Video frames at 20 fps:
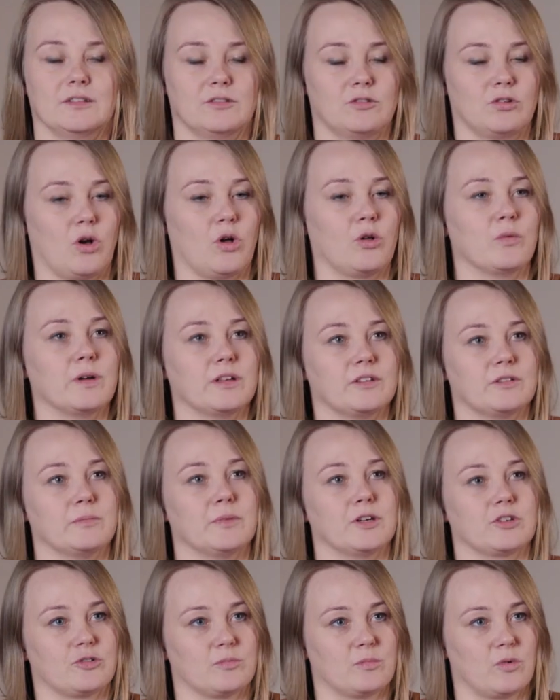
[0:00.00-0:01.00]
It's always
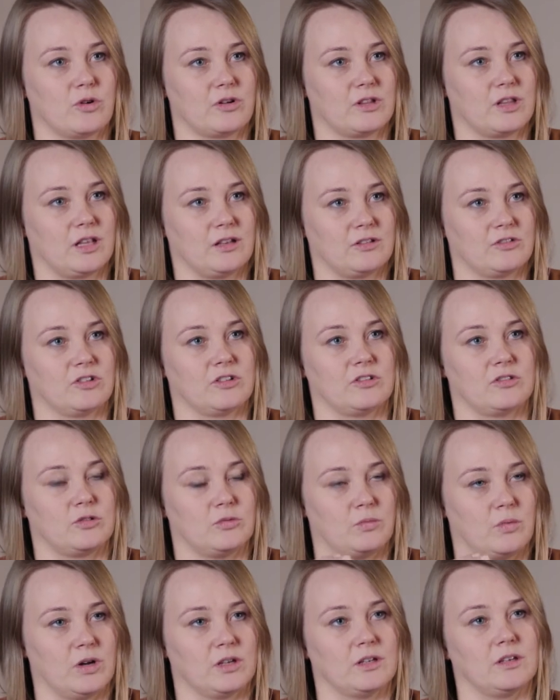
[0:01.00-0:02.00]
much more than
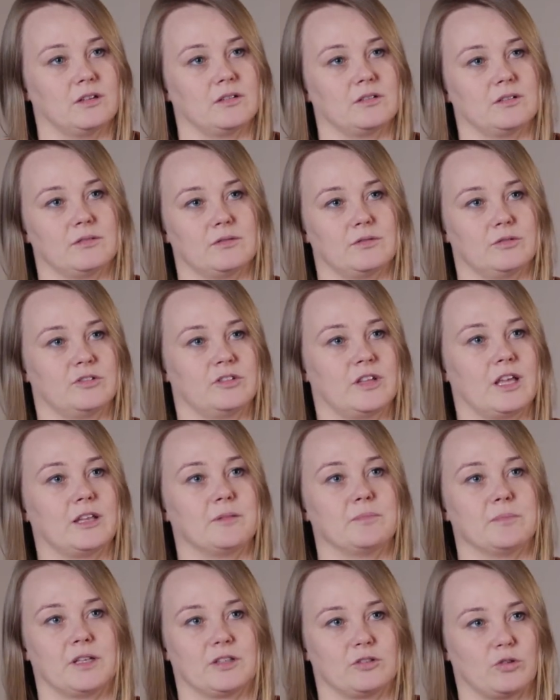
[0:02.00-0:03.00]
just one
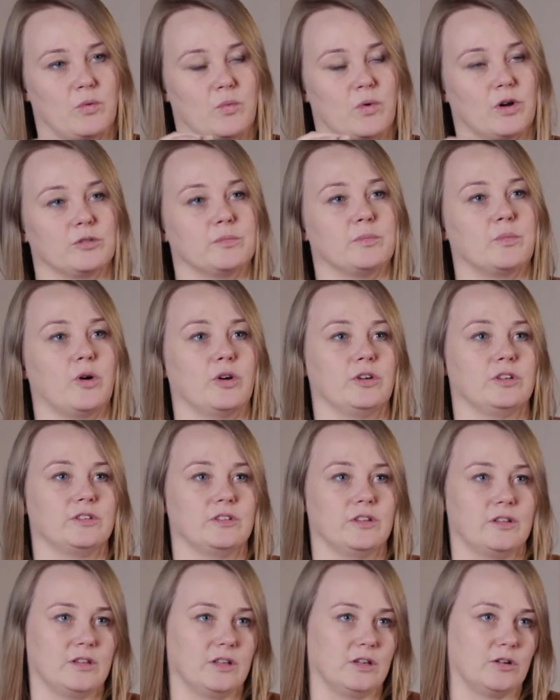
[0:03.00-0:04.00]
statement or one
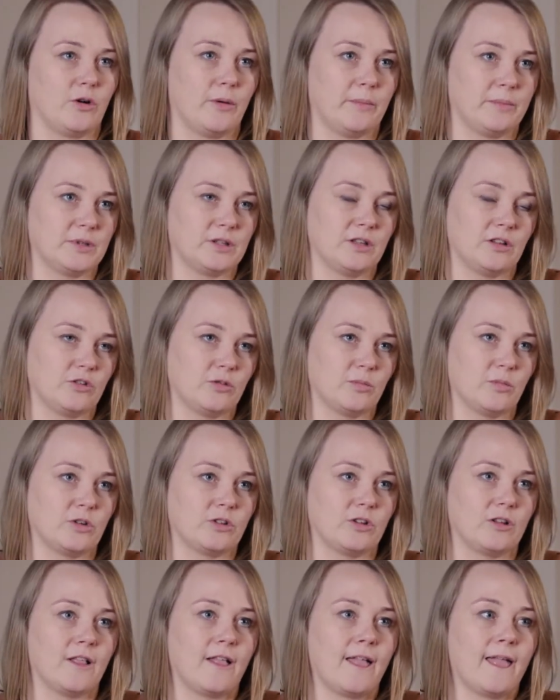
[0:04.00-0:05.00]
point in the competence
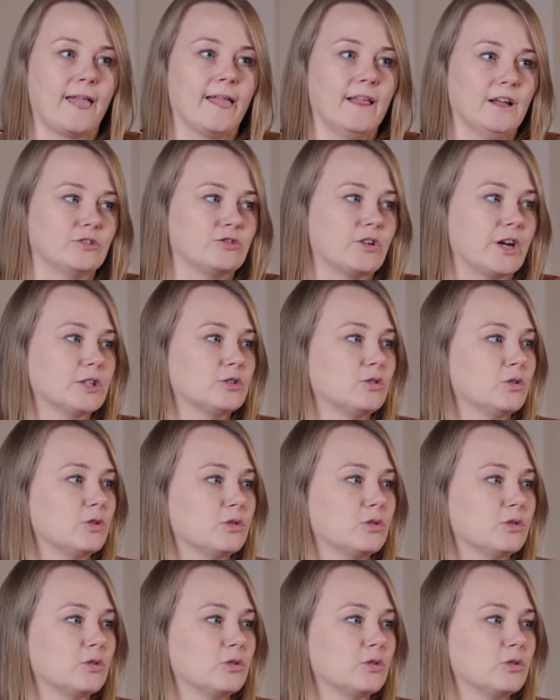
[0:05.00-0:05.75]
model. Try to